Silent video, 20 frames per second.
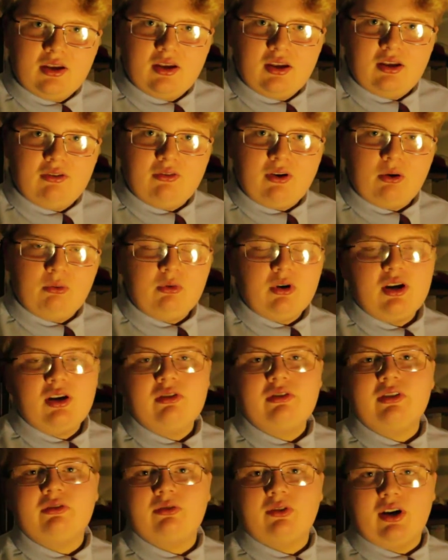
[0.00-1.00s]
if I want to
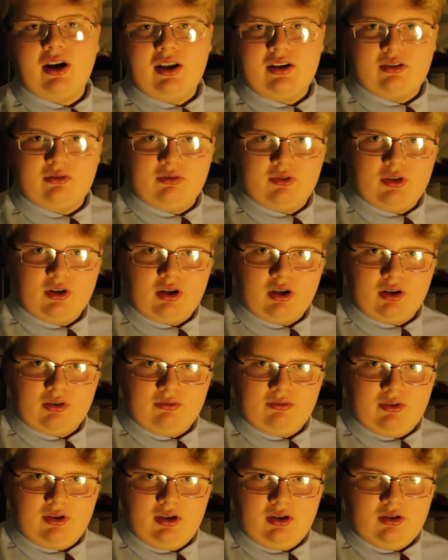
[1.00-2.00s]
use it for
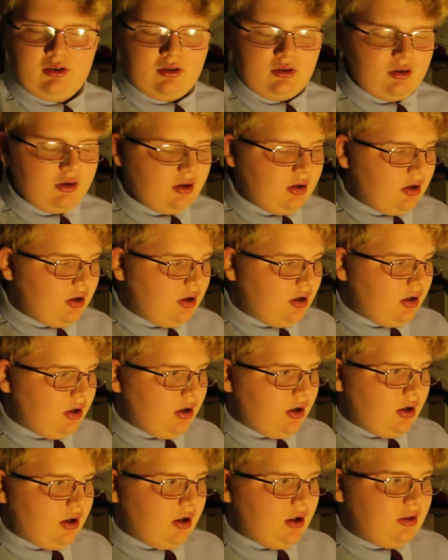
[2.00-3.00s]
astrophotography,
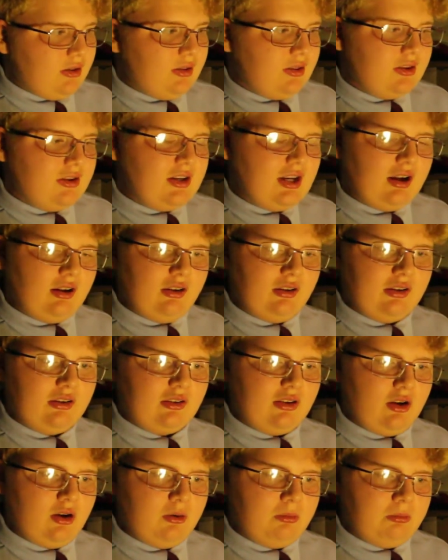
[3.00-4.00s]
the
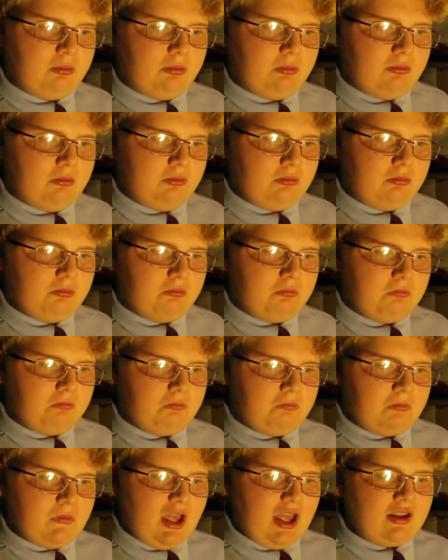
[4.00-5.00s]
telescope
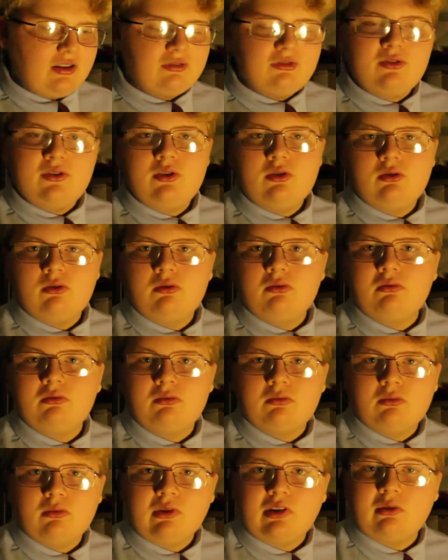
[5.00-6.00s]
has a few
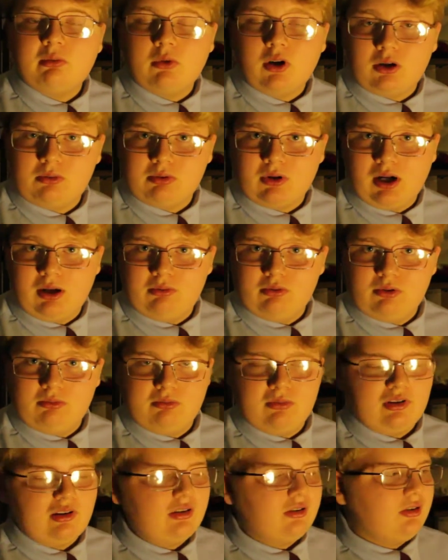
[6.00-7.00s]
small
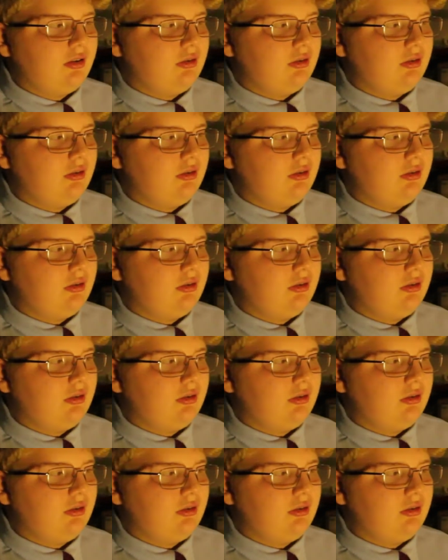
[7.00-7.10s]
problems,